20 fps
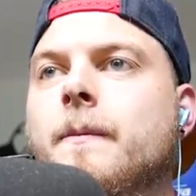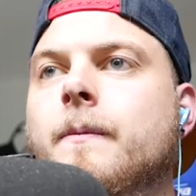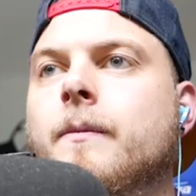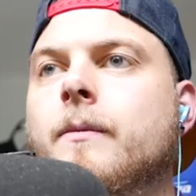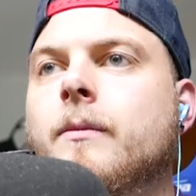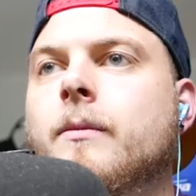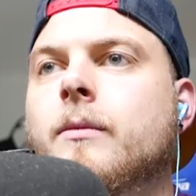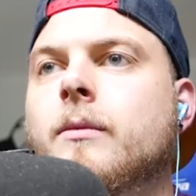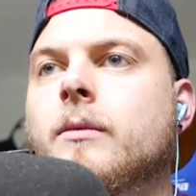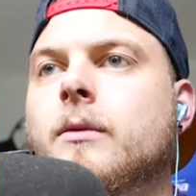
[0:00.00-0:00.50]

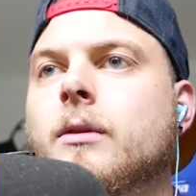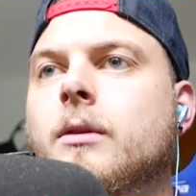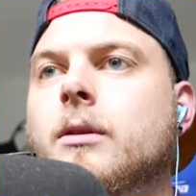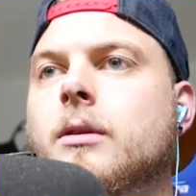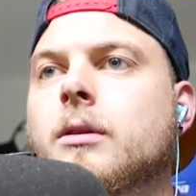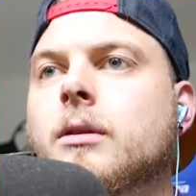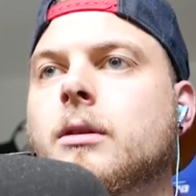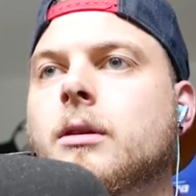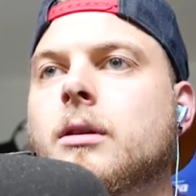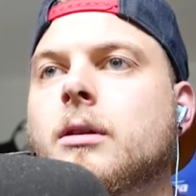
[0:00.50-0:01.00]
It's bounced off the
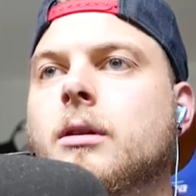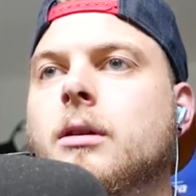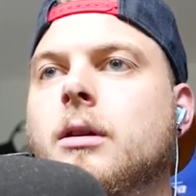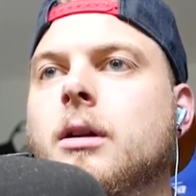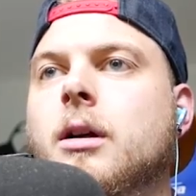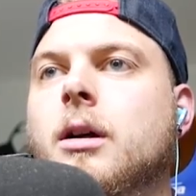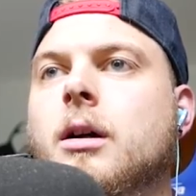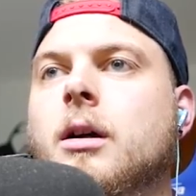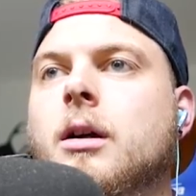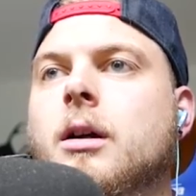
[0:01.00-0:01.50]
back wall.
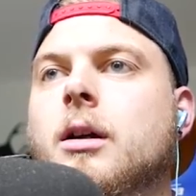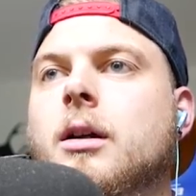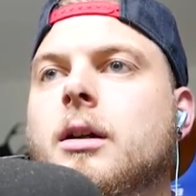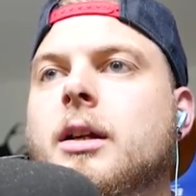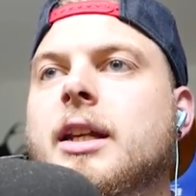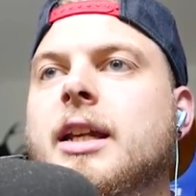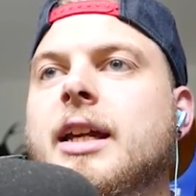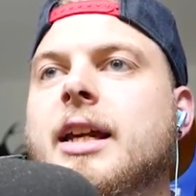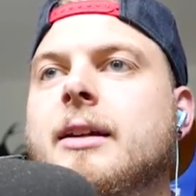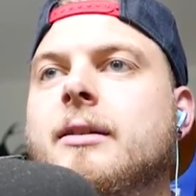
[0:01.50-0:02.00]
Oh, uh,
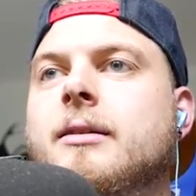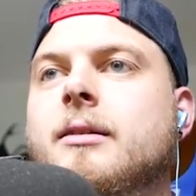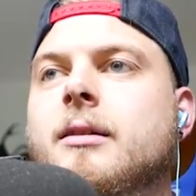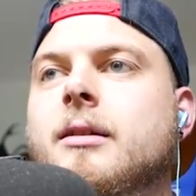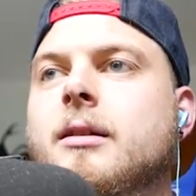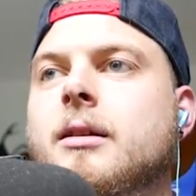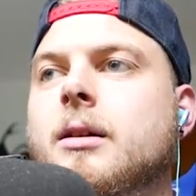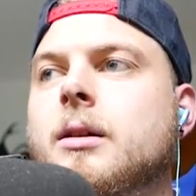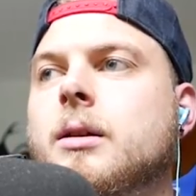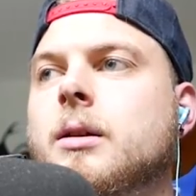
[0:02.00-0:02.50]
hit it again.
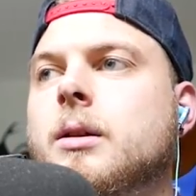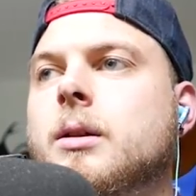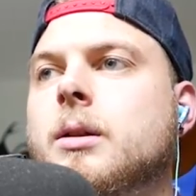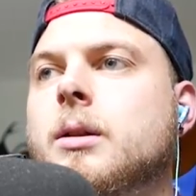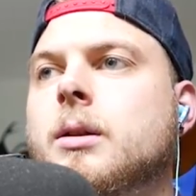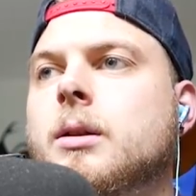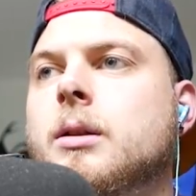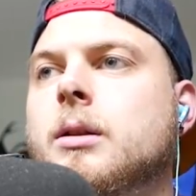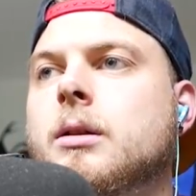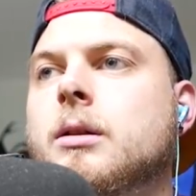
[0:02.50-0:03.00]
No, I
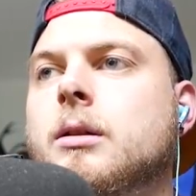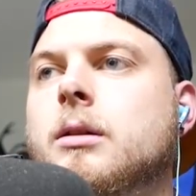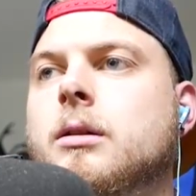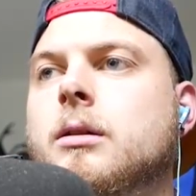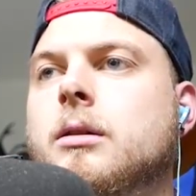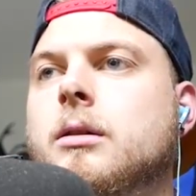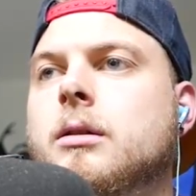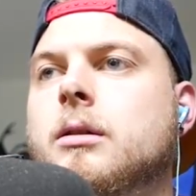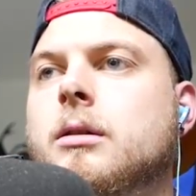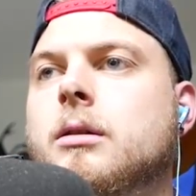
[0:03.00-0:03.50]
can't hit it
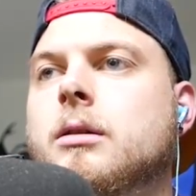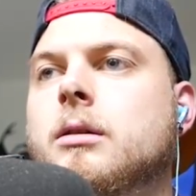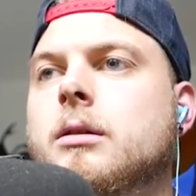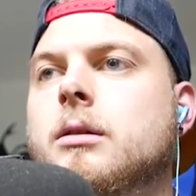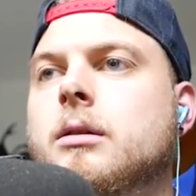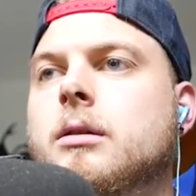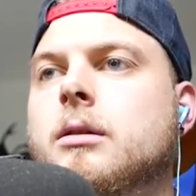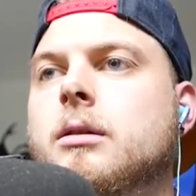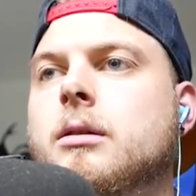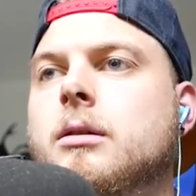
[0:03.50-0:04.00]
again. It
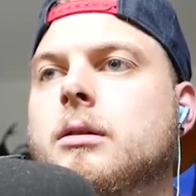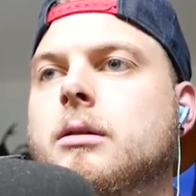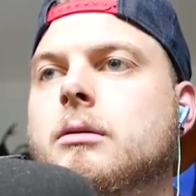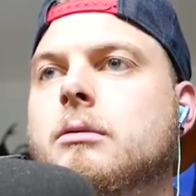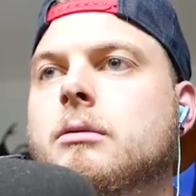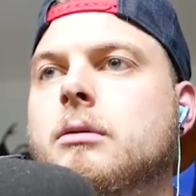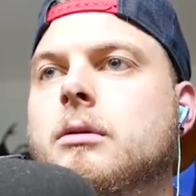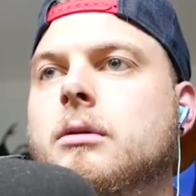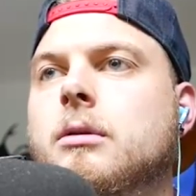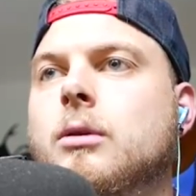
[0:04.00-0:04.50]
I think that's down
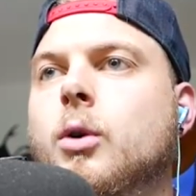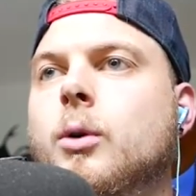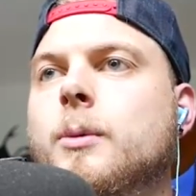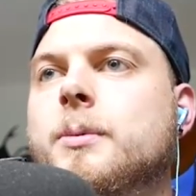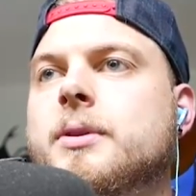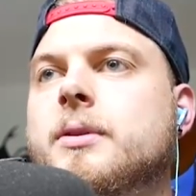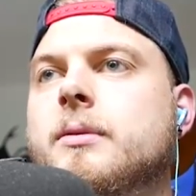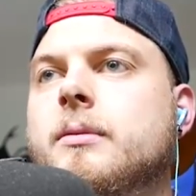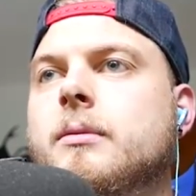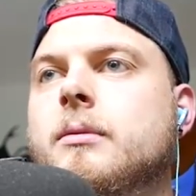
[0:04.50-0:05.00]
to whoever's
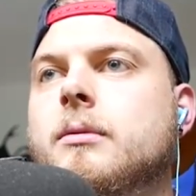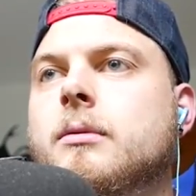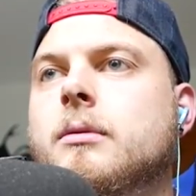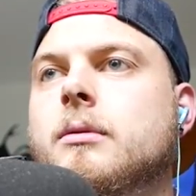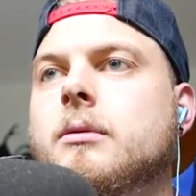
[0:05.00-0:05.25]
Oops. back.